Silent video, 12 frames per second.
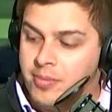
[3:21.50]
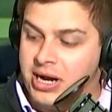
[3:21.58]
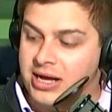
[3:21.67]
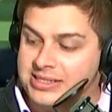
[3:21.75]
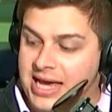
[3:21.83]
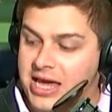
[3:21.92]

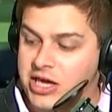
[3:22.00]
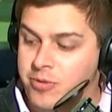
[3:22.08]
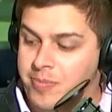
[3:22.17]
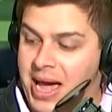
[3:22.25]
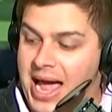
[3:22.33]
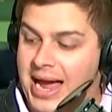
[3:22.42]
But I'll take
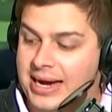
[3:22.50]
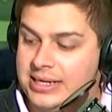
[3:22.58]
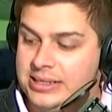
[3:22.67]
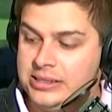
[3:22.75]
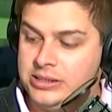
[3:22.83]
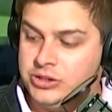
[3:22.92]
you
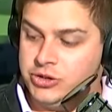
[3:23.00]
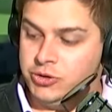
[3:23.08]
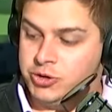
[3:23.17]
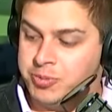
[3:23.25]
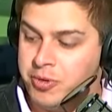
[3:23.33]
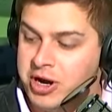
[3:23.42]
back
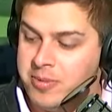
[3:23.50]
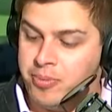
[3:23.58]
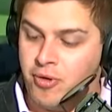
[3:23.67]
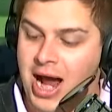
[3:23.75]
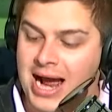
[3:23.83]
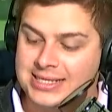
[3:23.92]
to spring
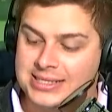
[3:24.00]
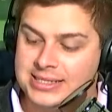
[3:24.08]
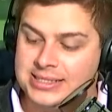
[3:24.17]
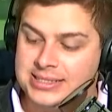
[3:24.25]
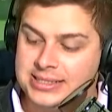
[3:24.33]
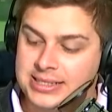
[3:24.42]

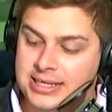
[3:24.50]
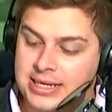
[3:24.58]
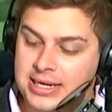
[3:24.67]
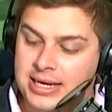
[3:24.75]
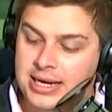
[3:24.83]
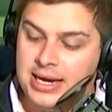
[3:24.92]
practice
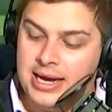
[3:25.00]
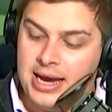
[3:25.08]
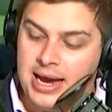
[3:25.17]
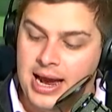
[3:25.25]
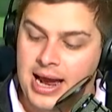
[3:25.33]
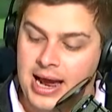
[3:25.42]

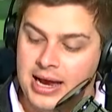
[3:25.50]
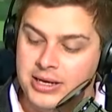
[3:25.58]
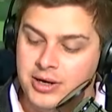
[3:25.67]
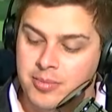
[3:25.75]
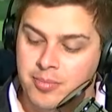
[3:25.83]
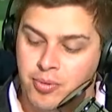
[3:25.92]

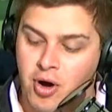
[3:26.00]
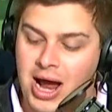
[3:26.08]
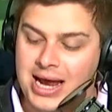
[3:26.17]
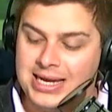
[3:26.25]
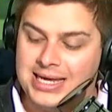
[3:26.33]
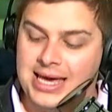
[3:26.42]
and
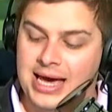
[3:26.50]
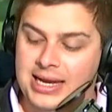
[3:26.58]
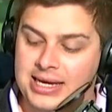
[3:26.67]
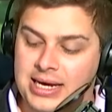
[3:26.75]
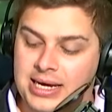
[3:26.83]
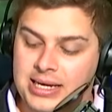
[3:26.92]
Brian
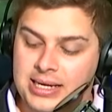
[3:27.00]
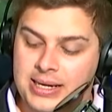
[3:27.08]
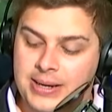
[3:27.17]
Kelly